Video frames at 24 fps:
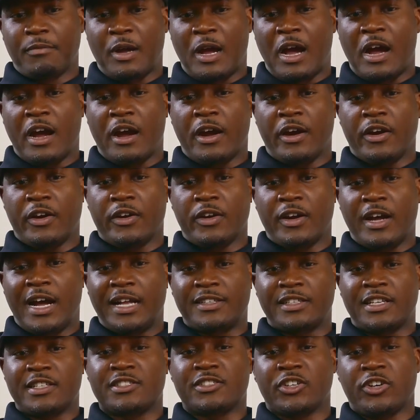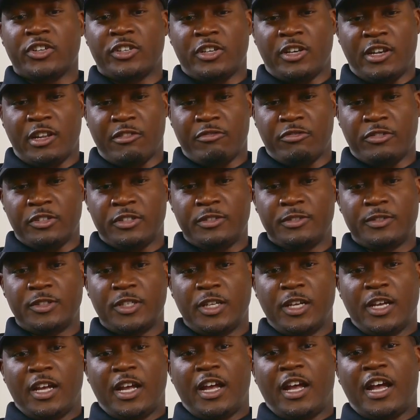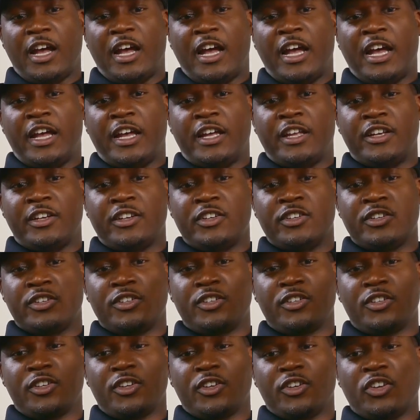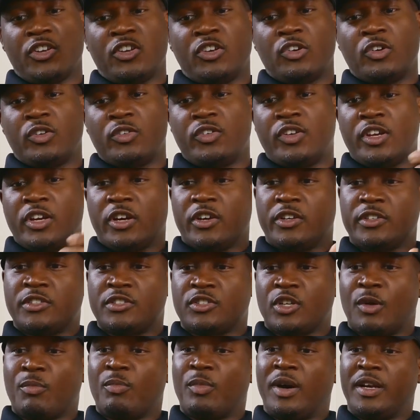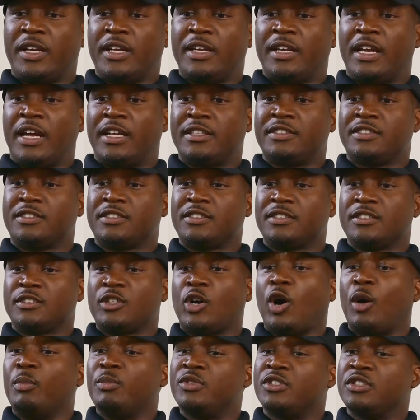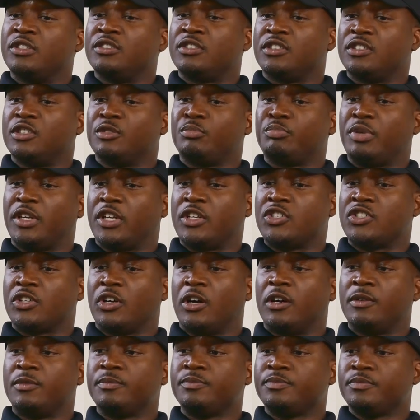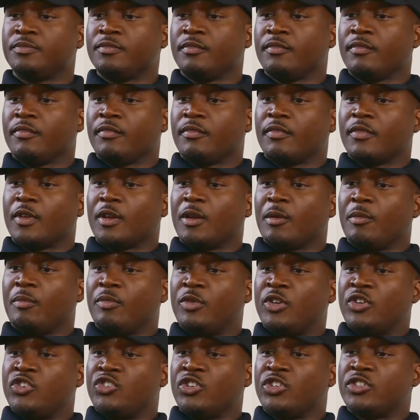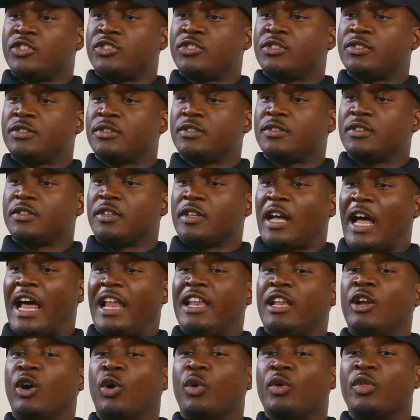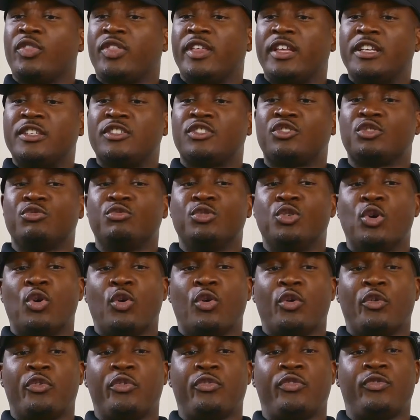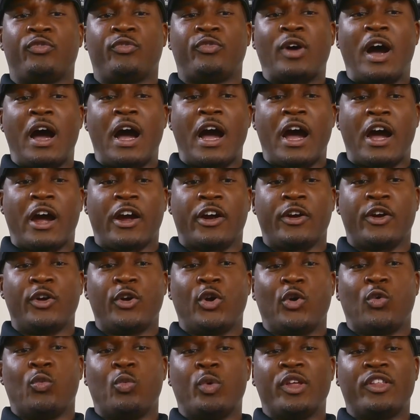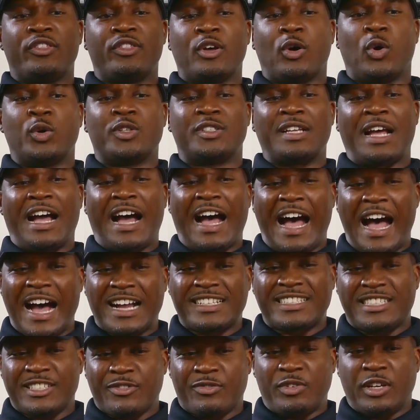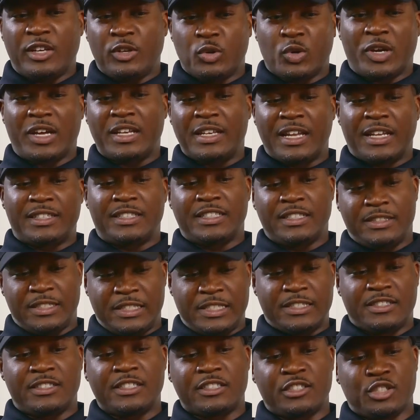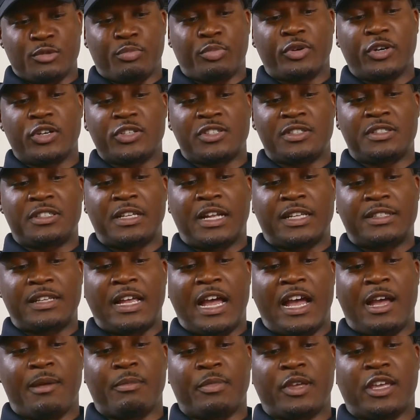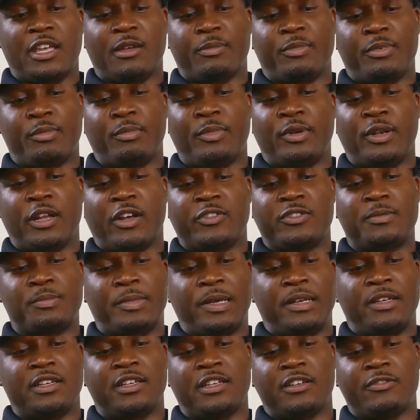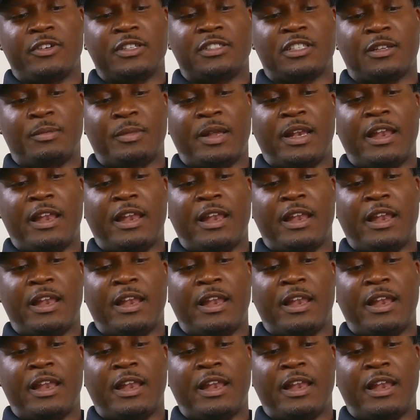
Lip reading: are at a certain level and you know there is somebody that comes into the picture, you just allow things to go far without actively looking at it. Is this the person that I'm capable of spending the rest of